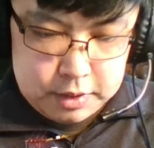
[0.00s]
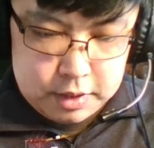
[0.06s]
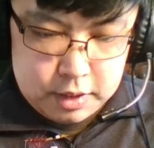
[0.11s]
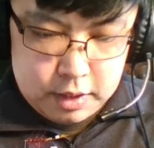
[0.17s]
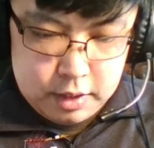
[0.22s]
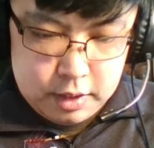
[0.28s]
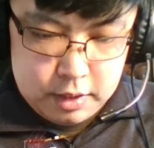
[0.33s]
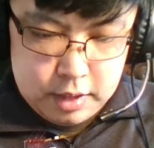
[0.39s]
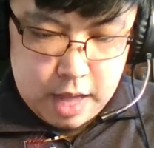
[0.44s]

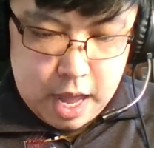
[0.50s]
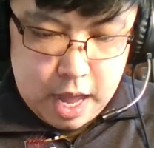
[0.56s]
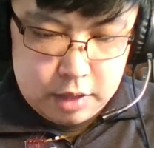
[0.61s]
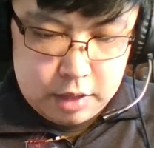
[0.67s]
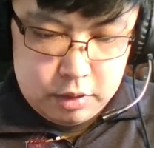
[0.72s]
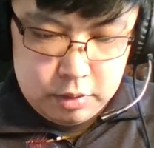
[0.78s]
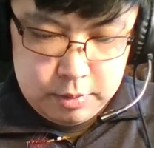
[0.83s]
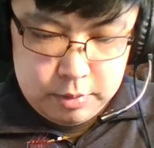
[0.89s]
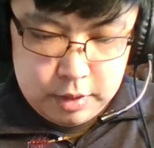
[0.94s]
the
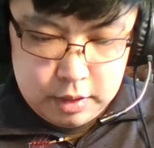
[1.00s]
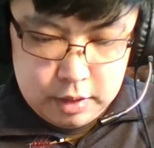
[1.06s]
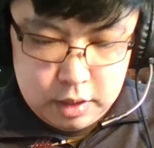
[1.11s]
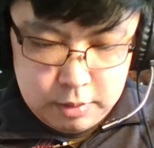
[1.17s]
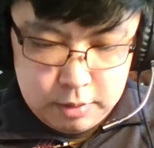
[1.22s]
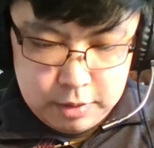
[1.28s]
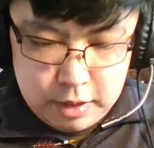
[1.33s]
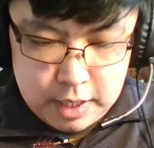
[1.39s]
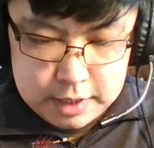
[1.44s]
hackle will be a
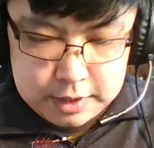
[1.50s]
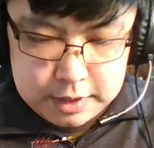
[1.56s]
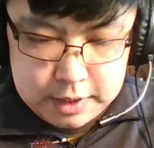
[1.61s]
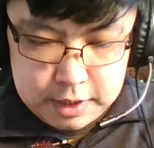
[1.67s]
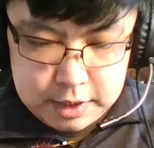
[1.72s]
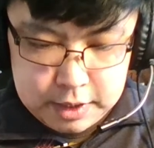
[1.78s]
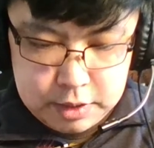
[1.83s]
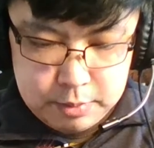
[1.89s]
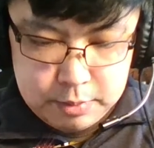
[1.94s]
little bit less
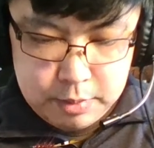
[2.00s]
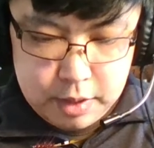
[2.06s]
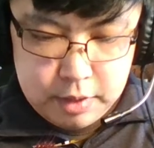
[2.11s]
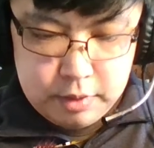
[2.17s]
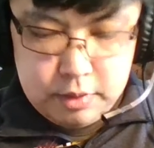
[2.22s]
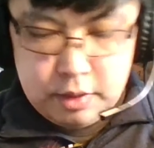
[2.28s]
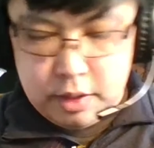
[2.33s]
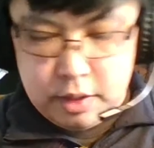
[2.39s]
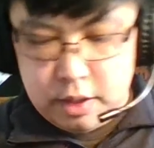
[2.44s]
dense,
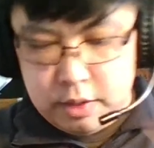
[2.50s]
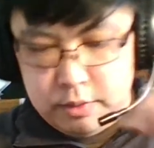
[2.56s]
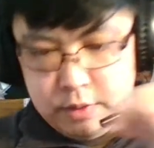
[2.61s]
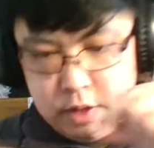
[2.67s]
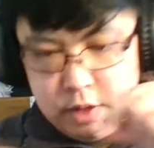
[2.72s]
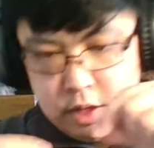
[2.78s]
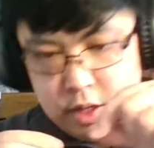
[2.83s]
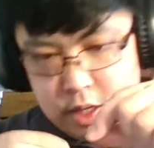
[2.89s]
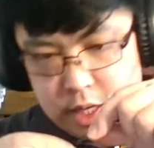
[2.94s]
but you know,
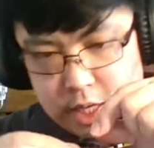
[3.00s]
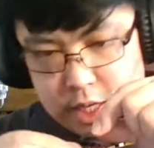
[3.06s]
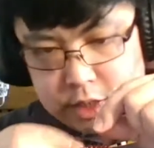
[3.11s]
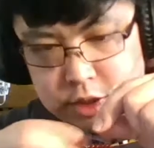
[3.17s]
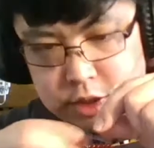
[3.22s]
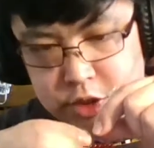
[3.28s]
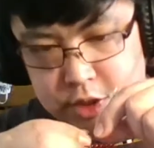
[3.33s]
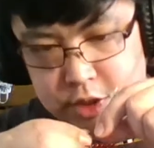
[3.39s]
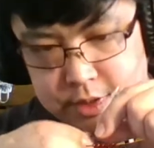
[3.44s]

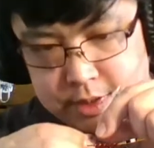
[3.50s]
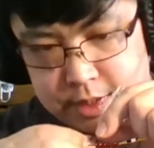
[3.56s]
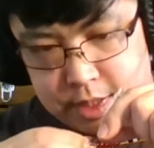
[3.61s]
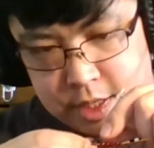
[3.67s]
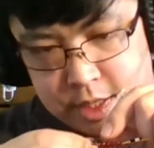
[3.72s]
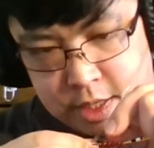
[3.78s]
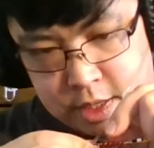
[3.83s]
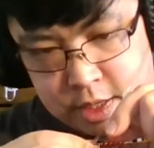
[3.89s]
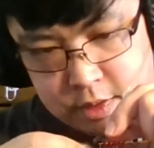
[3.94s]
it's just
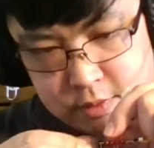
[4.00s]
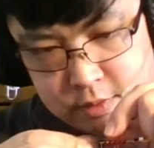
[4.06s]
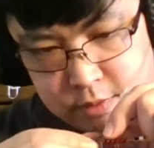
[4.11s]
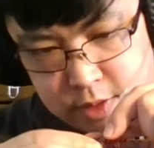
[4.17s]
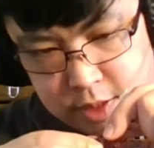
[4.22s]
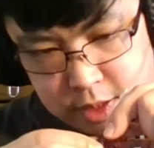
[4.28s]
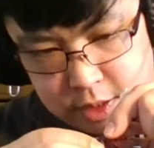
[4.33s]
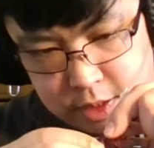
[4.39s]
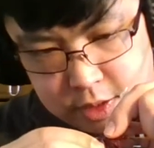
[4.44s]
there.
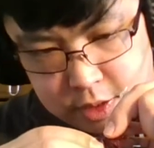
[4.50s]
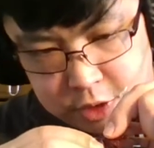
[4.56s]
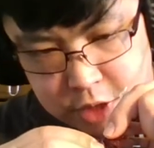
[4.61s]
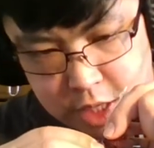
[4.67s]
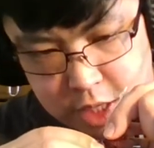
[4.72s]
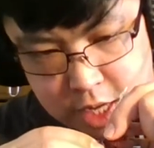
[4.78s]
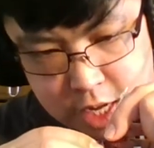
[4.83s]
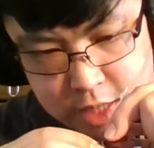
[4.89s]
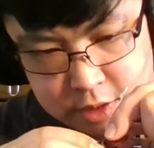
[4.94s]
Really, the
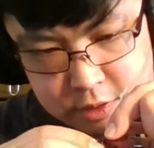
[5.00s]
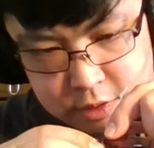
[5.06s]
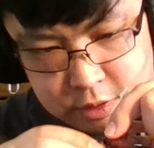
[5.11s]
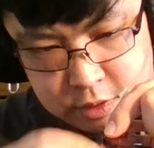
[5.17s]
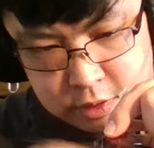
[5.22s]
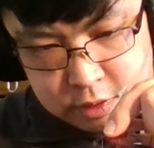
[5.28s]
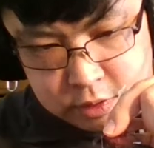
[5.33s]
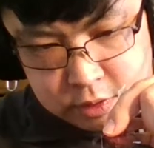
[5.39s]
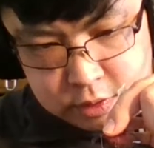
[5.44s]
J
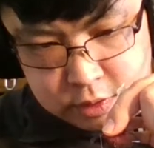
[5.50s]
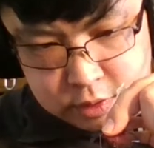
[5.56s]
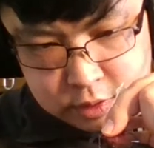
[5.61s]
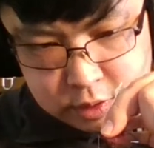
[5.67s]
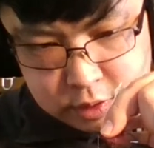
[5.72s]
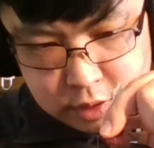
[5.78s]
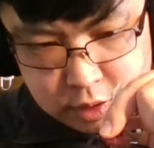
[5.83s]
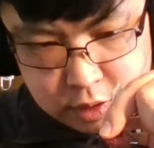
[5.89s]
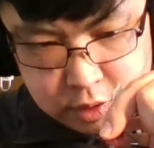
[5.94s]

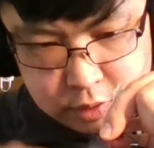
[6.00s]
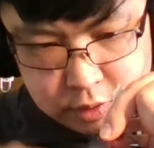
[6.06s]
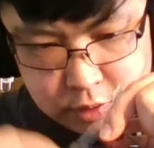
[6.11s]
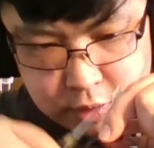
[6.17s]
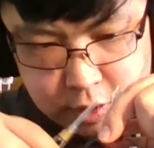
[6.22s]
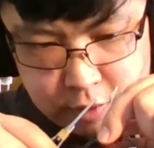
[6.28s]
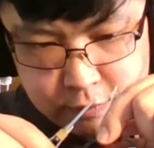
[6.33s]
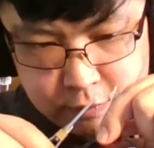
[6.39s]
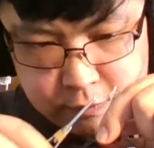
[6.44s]
hackle, you're
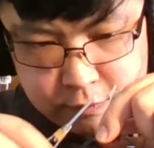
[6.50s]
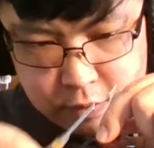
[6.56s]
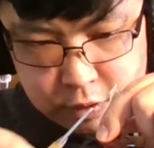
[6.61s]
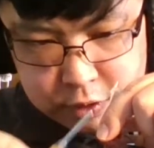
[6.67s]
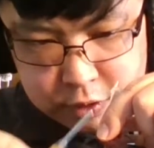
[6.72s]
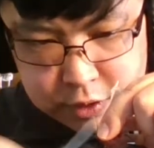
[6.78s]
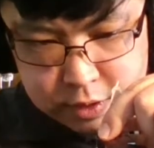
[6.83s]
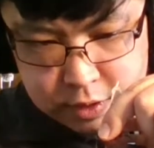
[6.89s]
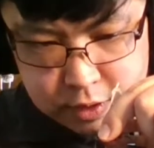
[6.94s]
looking for
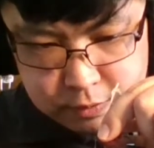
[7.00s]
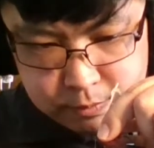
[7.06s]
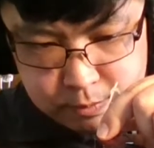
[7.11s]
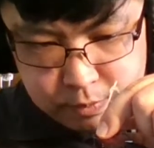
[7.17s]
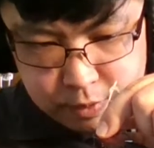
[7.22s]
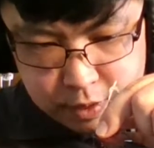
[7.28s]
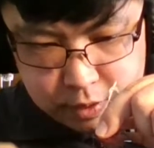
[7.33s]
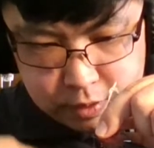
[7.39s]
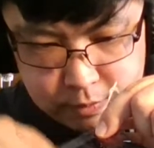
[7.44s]
just the
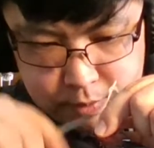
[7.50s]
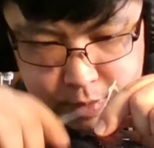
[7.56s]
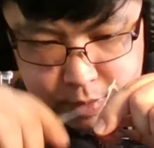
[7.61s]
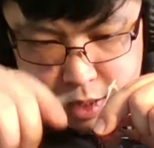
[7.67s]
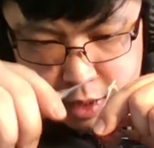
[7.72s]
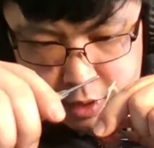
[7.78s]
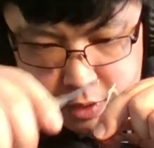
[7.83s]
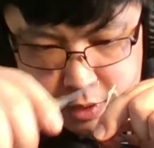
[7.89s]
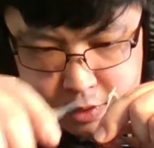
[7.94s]

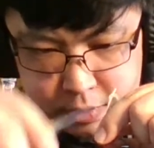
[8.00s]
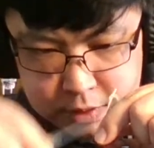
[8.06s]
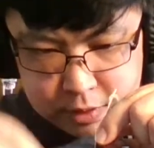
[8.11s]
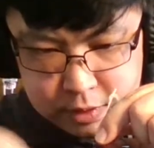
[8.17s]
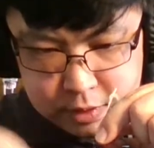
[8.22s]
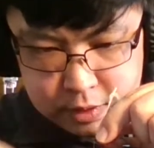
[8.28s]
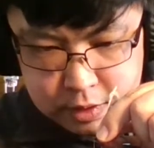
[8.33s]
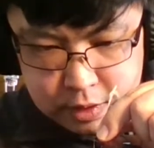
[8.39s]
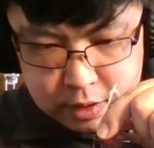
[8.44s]

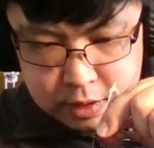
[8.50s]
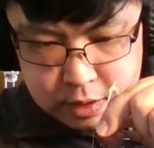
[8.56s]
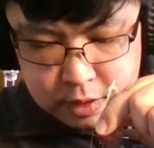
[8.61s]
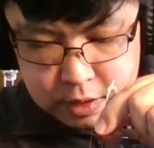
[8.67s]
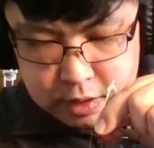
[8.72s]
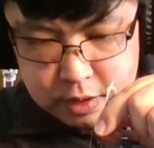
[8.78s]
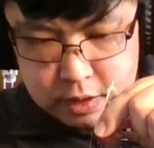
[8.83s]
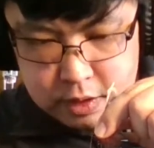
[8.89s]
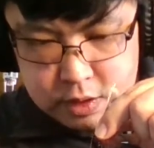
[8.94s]
barest
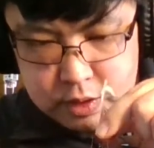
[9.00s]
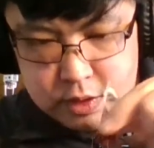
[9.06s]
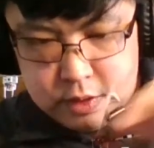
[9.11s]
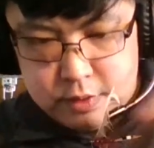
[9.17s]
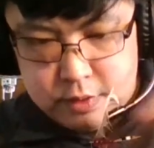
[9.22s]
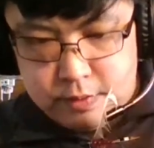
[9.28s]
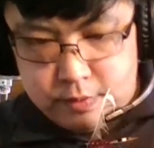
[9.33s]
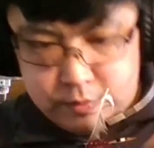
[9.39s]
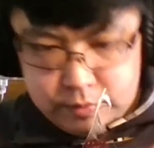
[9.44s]

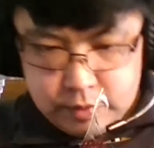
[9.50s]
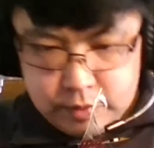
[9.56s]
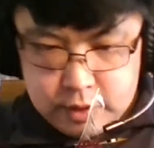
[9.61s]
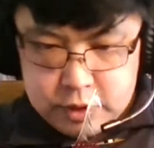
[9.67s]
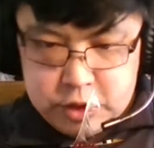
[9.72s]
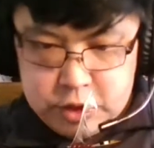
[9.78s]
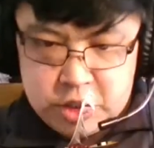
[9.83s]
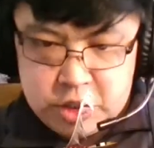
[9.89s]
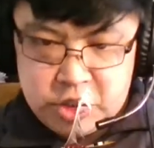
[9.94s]

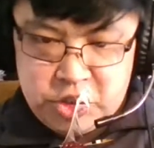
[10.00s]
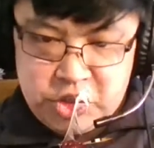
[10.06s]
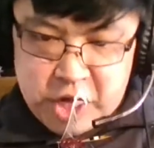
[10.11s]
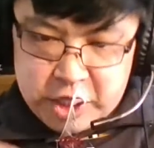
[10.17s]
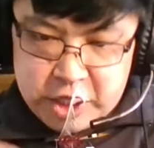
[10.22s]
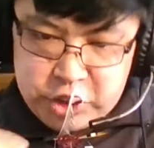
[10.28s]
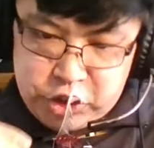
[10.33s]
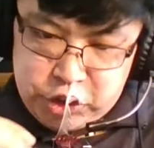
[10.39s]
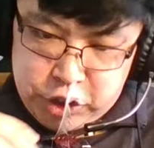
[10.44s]

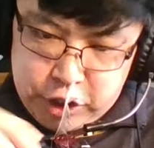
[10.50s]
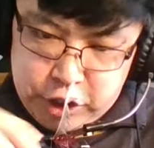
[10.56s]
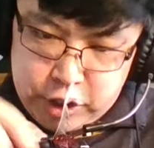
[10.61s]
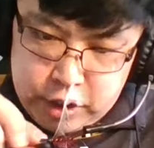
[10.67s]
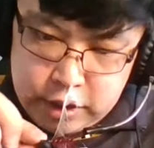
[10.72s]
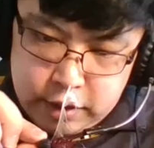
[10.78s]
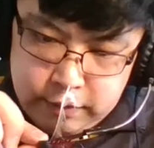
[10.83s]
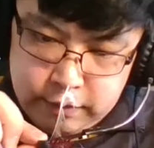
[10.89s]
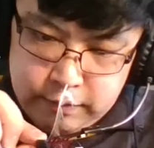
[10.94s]

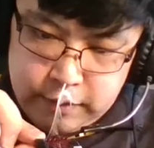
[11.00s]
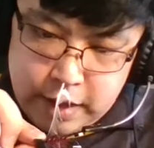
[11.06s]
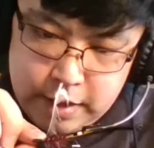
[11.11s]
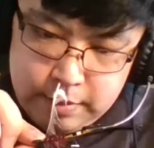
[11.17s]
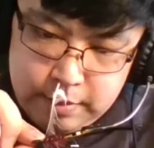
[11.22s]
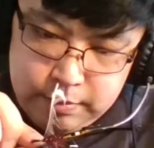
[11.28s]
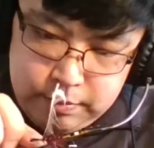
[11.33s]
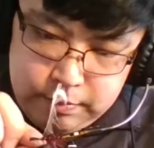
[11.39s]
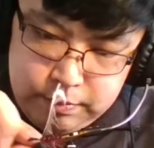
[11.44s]
suggestion of
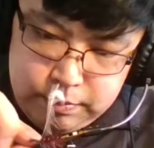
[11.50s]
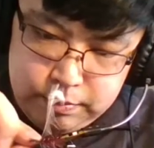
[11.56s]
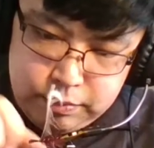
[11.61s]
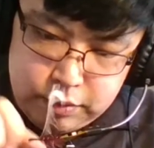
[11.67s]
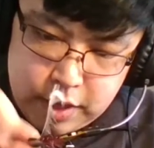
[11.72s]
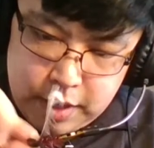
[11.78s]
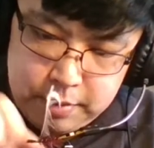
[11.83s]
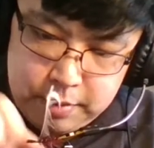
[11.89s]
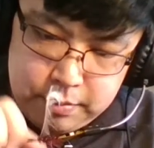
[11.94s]
that
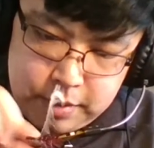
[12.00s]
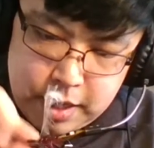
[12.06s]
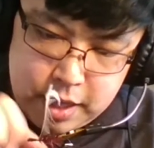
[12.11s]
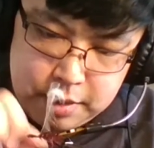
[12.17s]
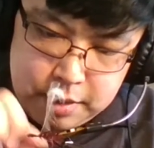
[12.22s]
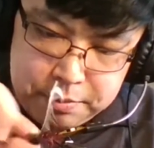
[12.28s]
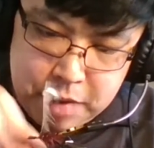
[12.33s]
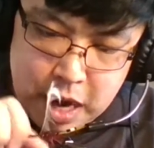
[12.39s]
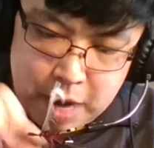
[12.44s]
bright
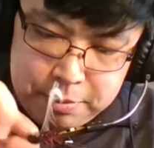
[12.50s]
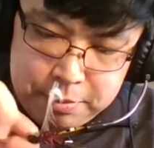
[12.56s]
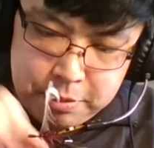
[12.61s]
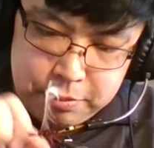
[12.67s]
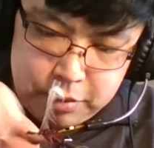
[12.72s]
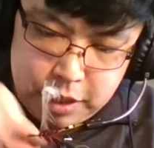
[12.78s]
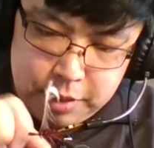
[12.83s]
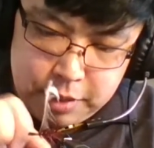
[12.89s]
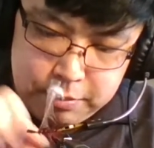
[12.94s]
kind of pop of
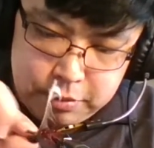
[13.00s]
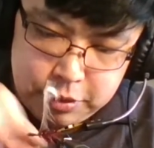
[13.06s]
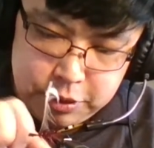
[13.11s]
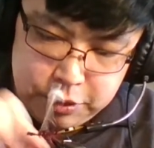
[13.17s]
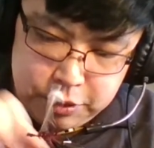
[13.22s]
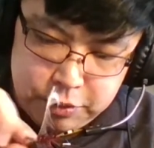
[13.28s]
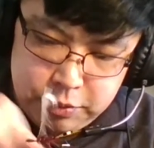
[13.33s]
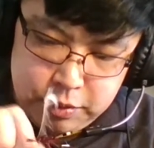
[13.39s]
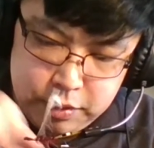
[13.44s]
bright
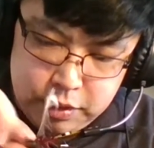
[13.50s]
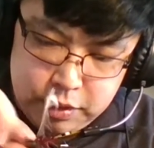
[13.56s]
blue